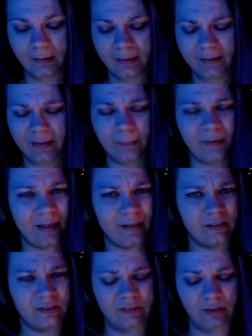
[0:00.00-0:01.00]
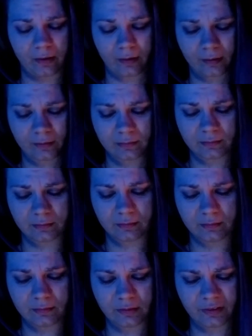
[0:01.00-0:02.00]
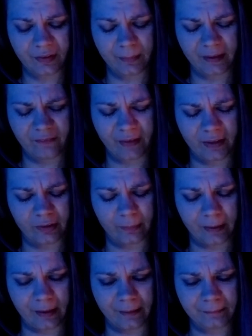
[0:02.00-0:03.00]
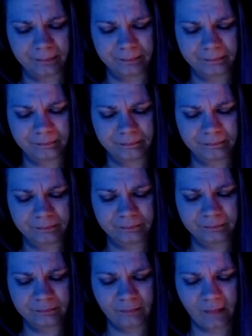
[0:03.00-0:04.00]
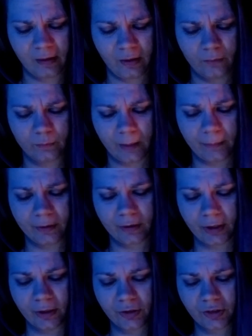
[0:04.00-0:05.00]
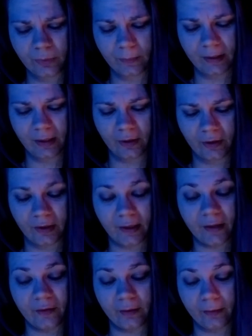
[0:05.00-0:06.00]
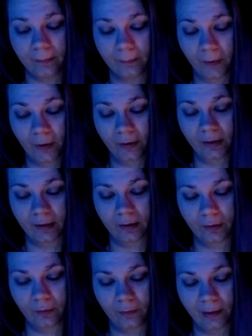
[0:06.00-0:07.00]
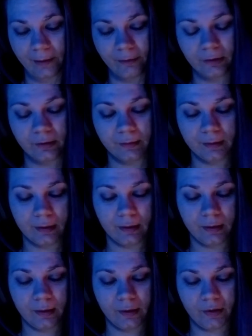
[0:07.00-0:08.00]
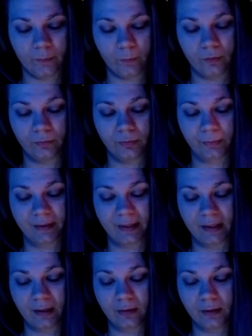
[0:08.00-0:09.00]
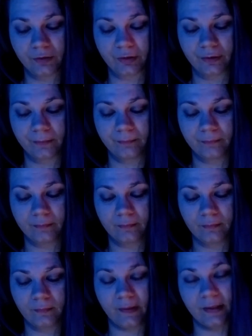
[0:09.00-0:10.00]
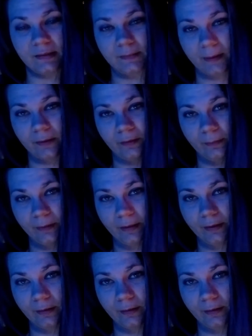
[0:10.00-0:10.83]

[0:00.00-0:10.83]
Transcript: "The brightest star, so you may find your way." Robert cursed when he heard another barking growl. The wolves were getting closer. They smelled the blood,